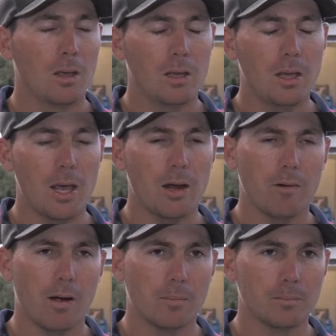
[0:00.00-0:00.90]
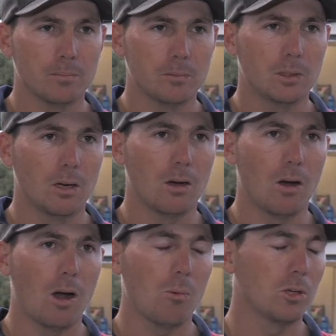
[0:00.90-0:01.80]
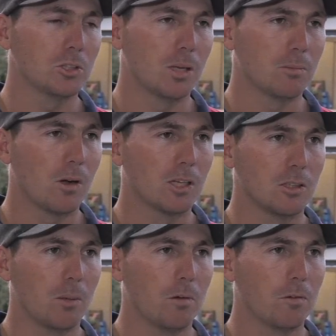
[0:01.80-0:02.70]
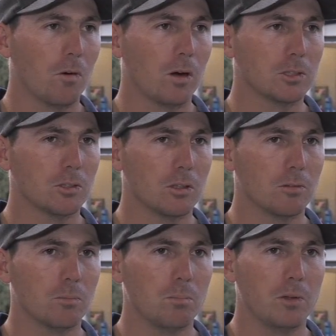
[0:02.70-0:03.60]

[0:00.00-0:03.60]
Yeah, um, you know, I watched them guys a lot before I sort of,